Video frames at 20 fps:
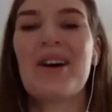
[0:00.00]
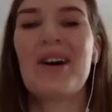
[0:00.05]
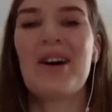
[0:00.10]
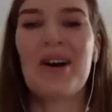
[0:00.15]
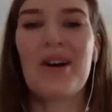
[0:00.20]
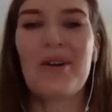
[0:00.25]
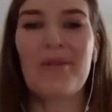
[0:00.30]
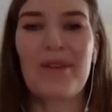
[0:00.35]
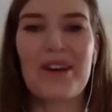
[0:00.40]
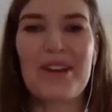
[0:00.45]

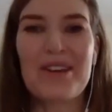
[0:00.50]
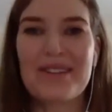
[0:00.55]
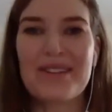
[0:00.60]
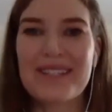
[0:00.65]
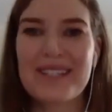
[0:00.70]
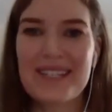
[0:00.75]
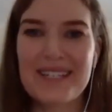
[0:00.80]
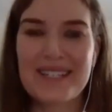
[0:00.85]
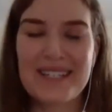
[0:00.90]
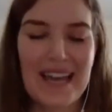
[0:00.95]
where you
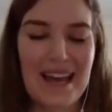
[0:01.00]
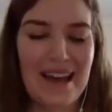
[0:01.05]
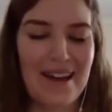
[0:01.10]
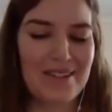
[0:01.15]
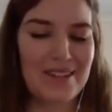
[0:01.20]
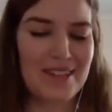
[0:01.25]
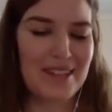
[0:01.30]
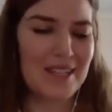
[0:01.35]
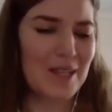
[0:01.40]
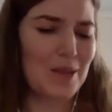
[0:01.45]
sit down
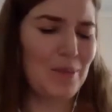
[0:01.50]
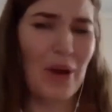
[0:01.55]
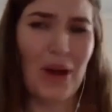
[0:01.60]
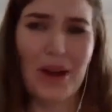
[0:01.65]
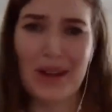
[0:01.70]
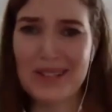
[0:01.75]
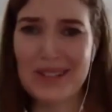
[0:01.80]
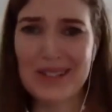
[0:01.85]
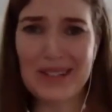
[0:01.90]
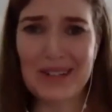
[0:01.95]
in these
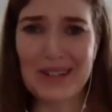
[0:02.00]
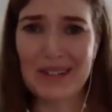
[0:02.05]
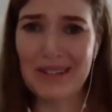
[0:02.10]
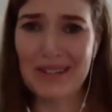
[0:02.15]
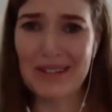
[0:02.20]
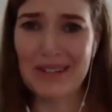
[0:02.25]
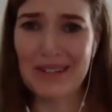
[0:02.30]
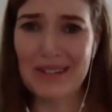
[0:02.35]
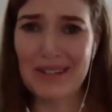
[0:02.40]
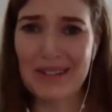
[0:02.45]
postures
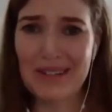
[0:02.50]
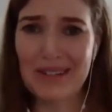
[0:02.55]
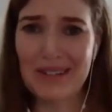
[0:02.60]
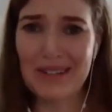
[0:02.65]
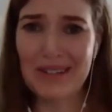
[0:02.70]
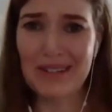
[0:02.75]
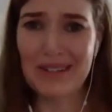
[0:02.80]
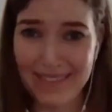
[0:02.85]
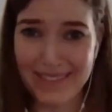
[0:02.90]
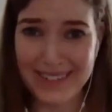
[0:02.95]
for
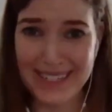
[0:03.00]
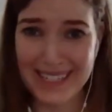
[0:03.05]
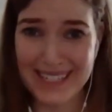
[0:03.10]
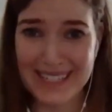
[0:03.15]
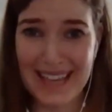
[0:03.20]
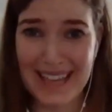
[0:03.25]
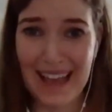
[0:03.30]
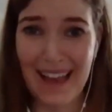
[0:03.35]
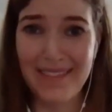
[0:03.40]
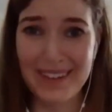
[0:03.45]
like
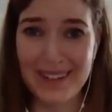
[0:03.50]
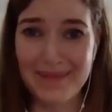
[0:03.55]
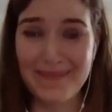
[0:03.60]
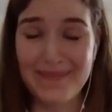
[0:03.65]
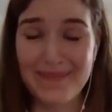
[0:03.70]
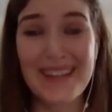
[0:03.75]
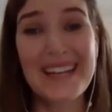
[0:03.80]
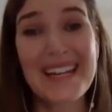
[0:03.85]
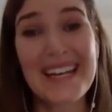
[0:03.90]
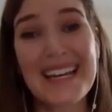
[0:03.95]
five to
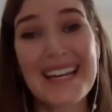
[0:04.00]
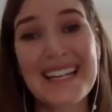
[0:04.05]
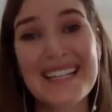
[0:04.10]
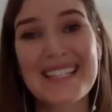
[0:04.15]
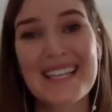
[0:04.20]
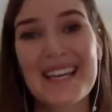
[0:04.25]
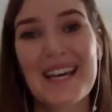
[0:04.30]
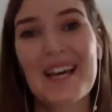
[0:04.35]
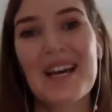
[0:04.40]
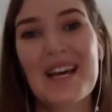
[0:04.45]
seven
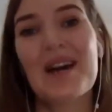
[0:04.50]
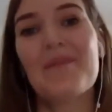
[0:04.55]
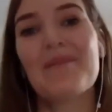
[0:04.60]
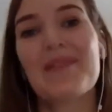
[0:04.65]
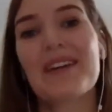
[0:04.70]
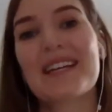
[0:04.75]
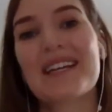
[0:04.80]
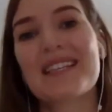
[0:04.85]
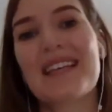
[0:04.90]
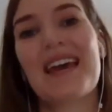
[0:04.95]
minutes
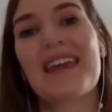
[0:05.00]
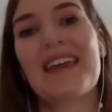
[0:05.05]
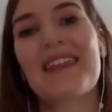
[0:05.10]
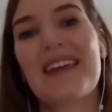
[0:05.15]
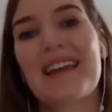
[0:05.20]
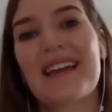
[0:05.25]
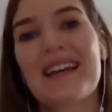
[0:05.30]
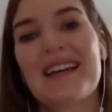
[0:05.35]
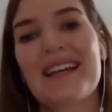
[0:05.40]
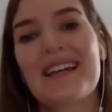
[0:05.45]
because I
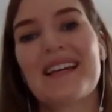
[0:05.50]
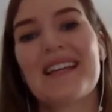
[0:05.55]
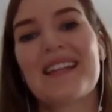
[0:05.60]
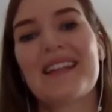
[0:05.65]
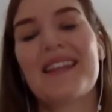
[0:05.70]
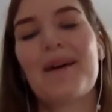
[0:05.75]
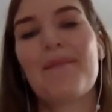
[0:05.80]
think that